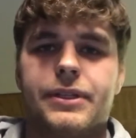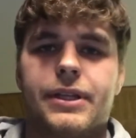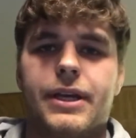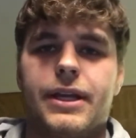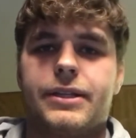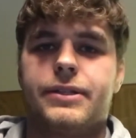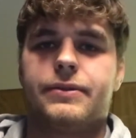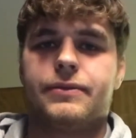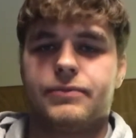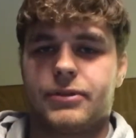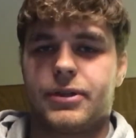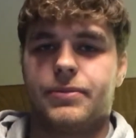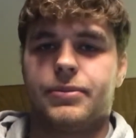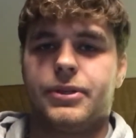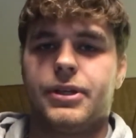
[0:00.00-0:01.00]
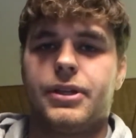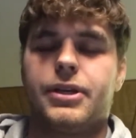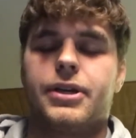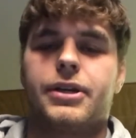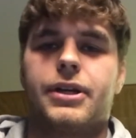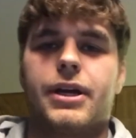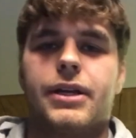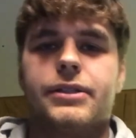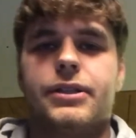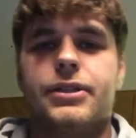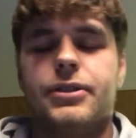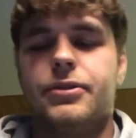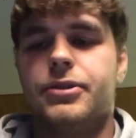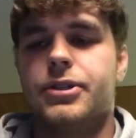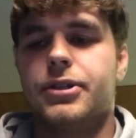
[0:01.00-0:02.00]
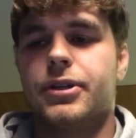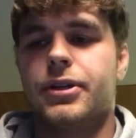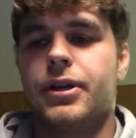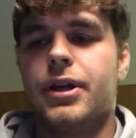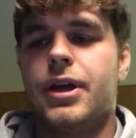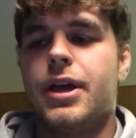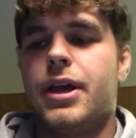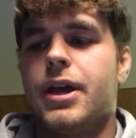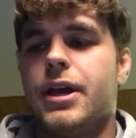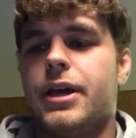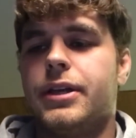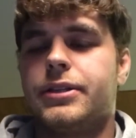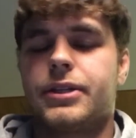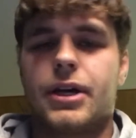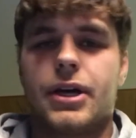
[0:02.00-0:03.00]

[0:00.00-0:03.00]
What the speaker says: That's completely unconstitutional. It's